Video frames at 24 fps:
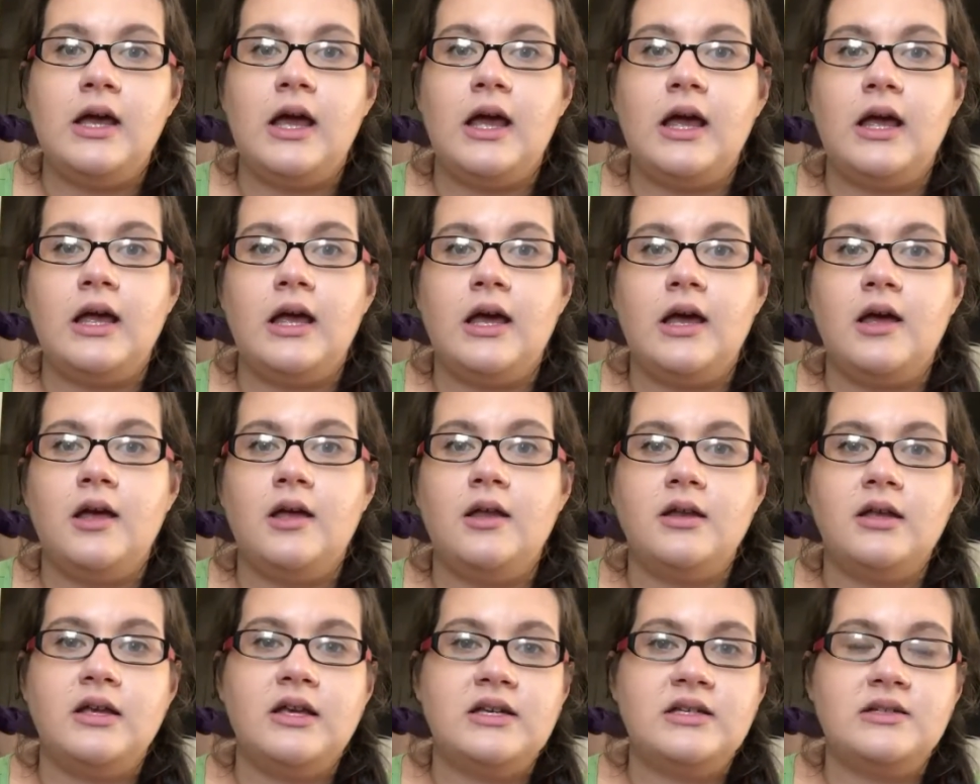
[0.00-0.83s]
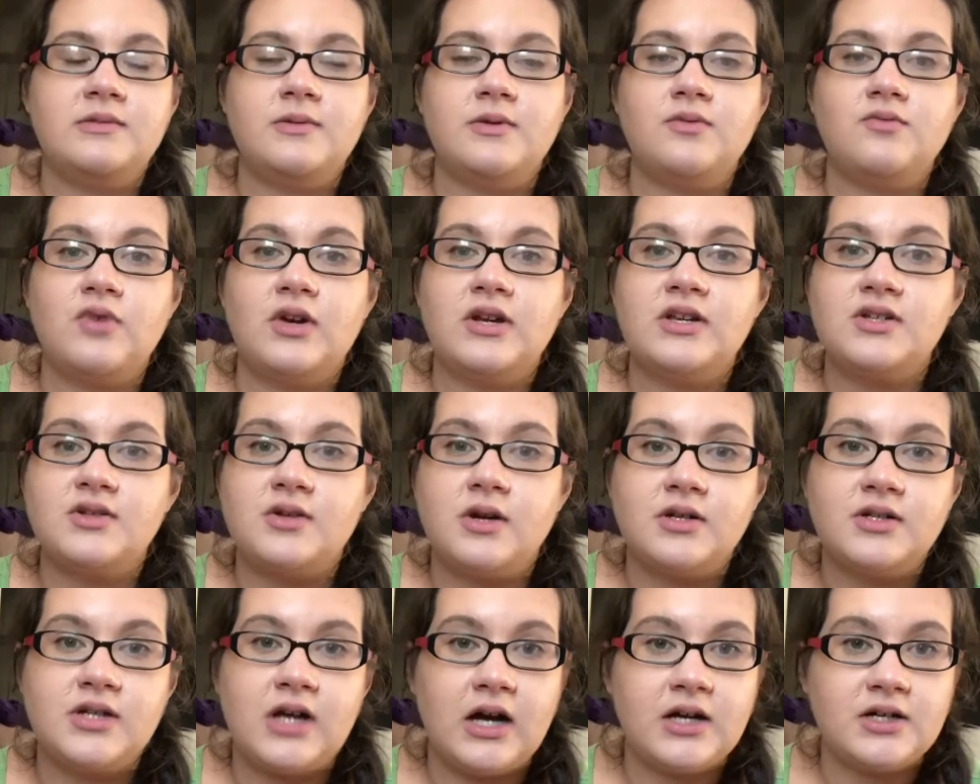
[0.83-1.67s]
and he has been raised
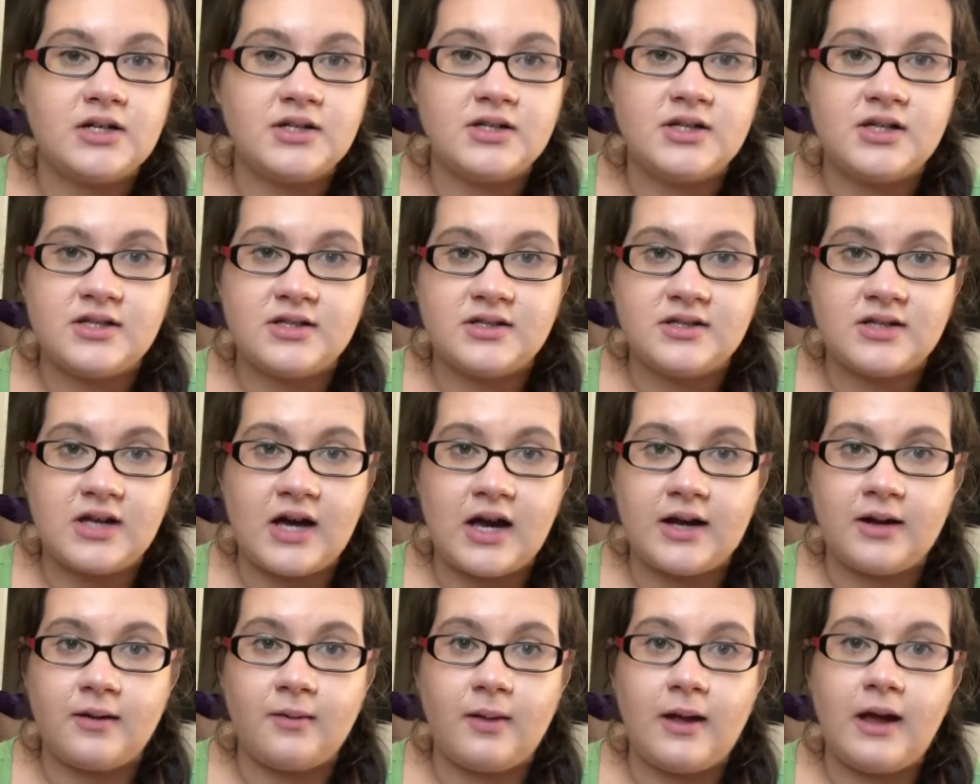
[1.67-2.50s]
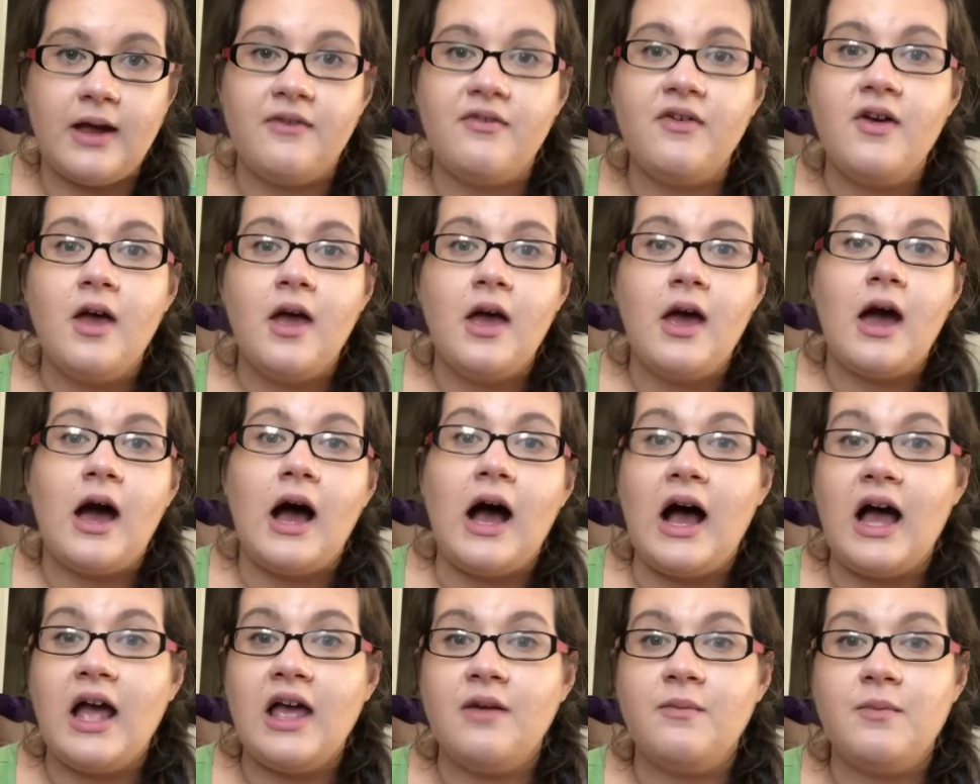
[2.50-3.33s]
around doctors his entire life.
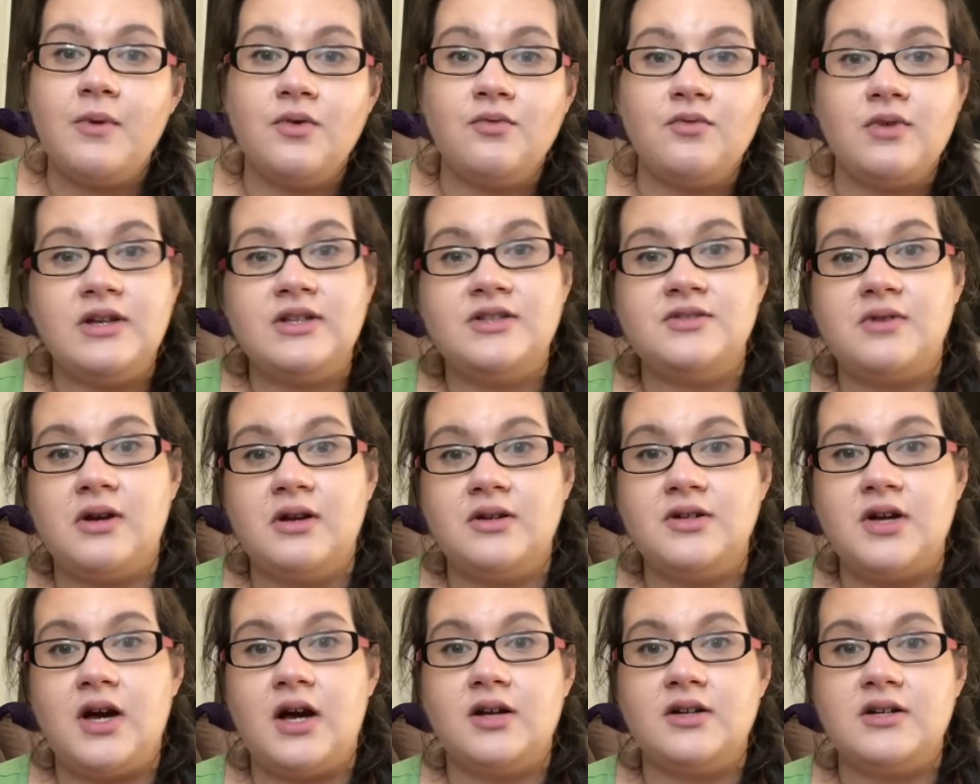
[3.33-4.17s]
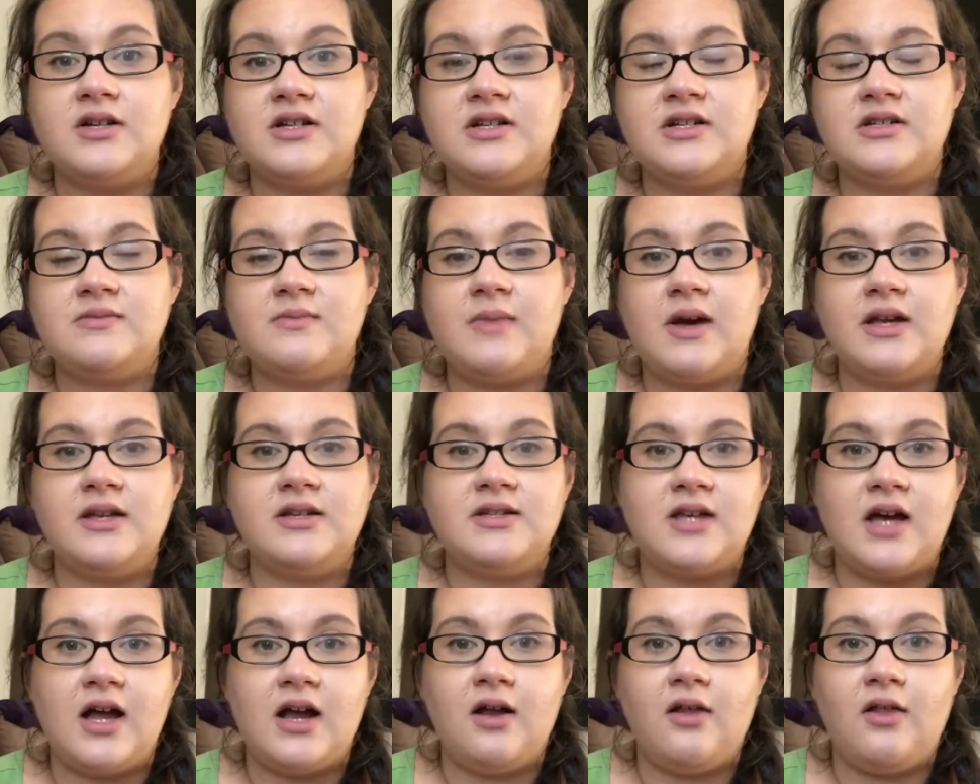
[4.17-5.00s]
I have been raised around doctors my
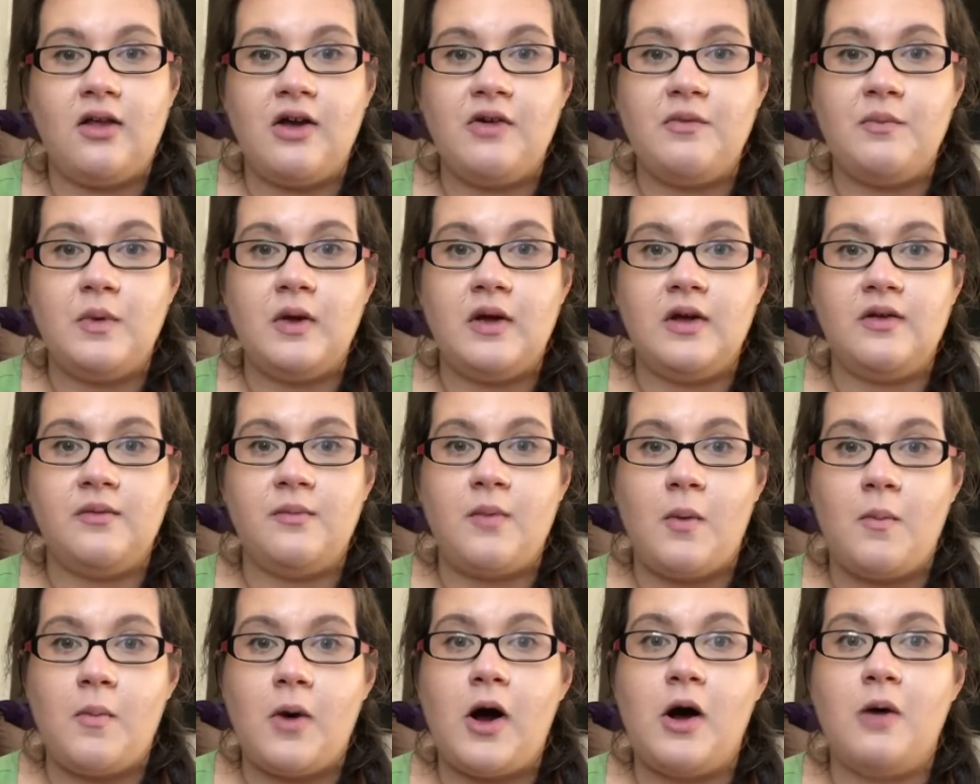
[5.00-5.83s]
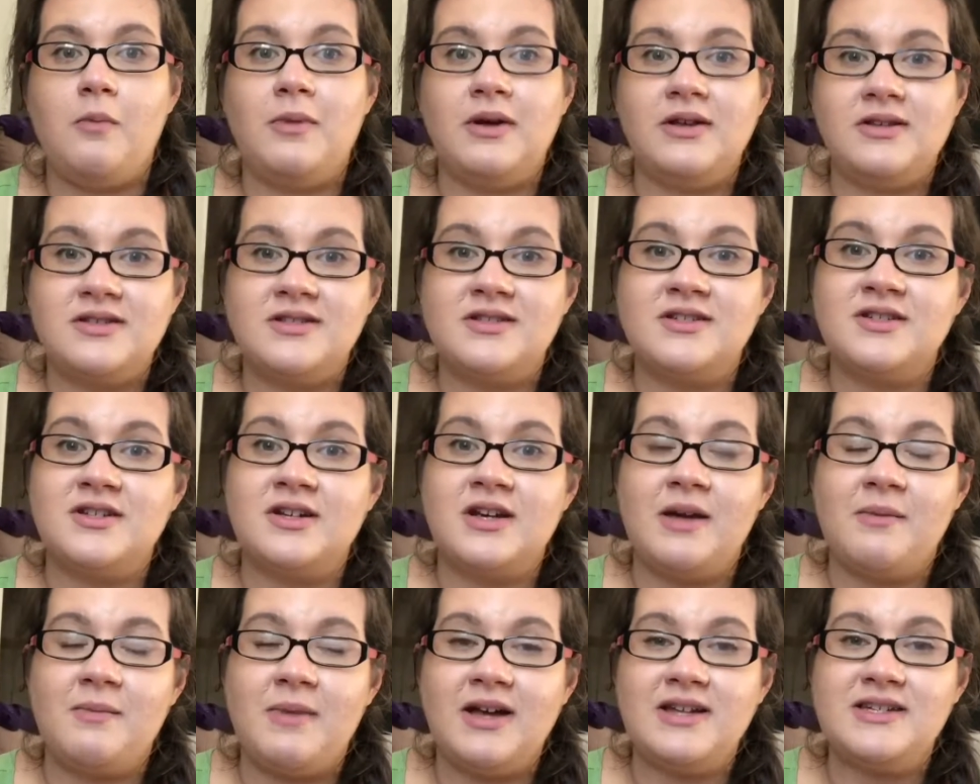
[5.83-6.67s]
entire life because my mom, my sister,
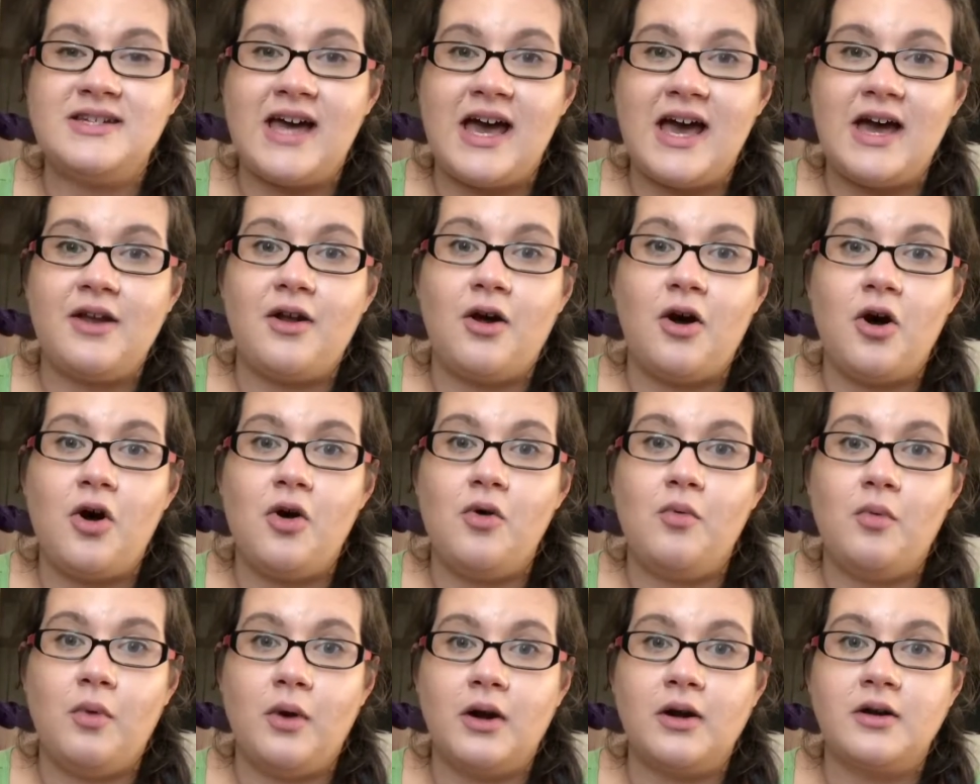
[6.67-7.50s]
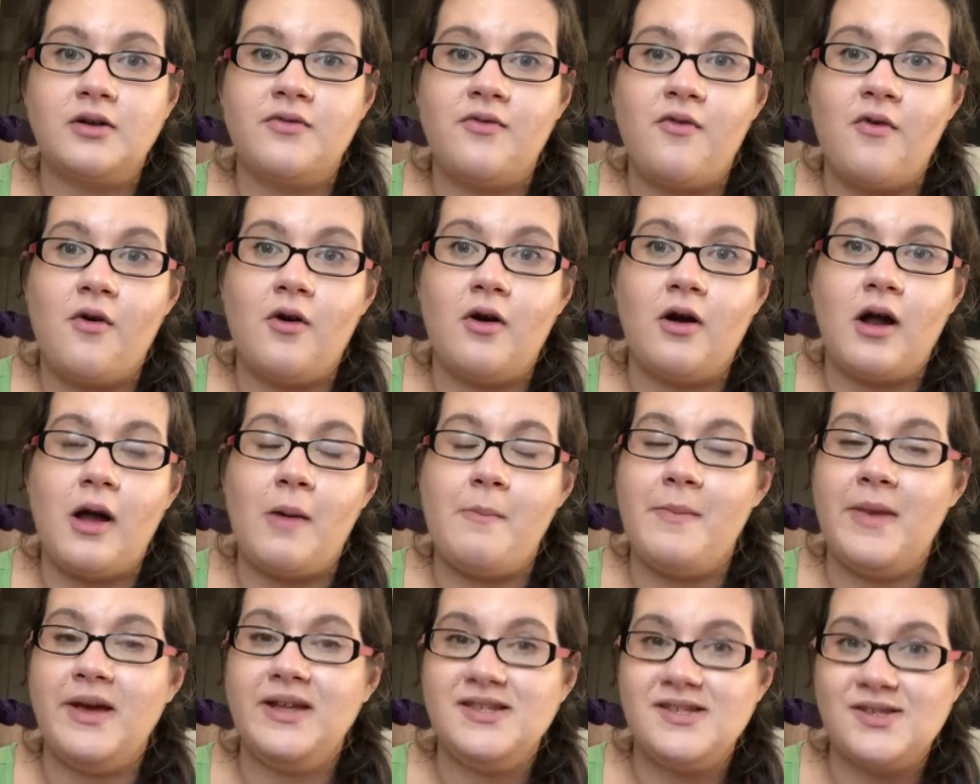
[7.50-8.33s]
and my dad all worked for a
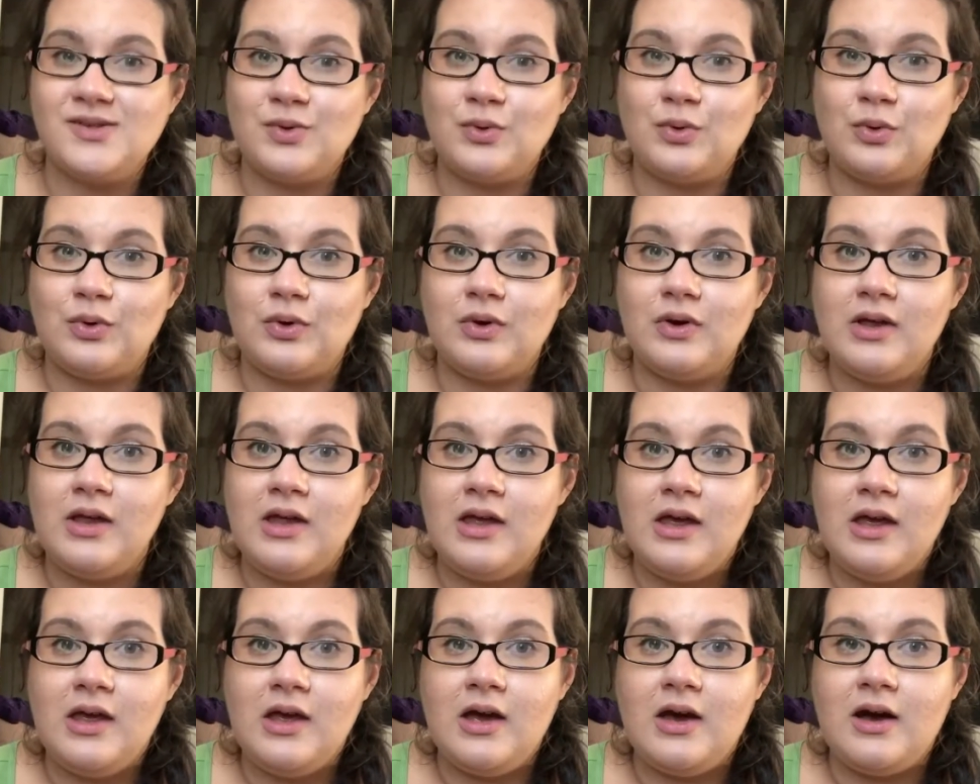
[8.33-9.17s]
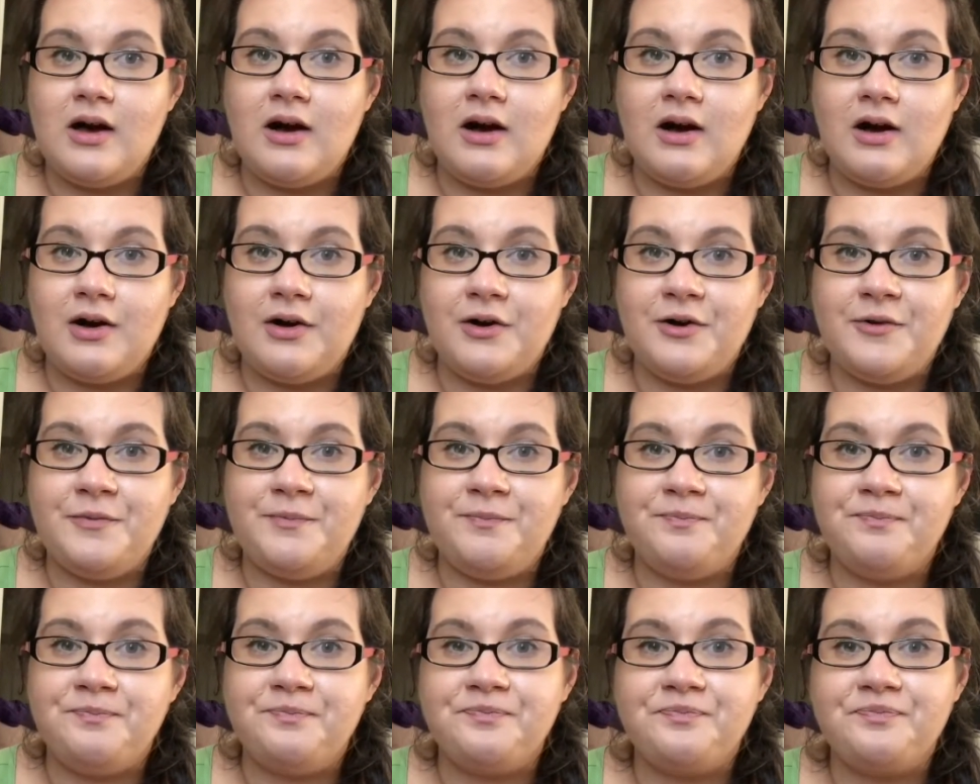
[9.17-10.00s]
med school.
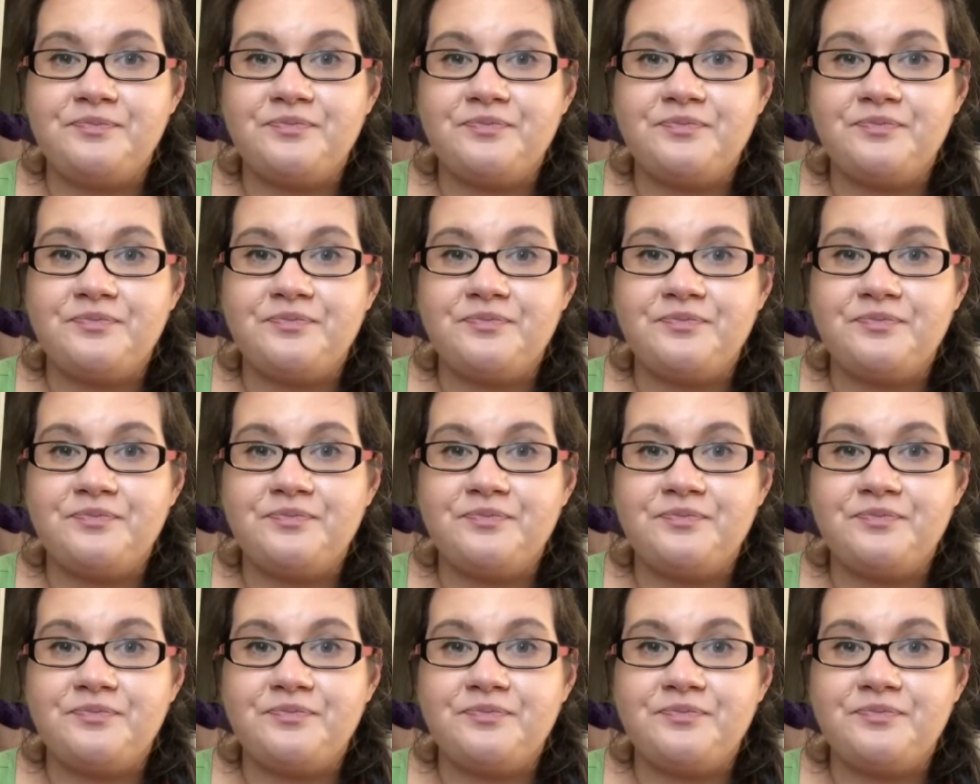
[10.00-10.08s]
Um,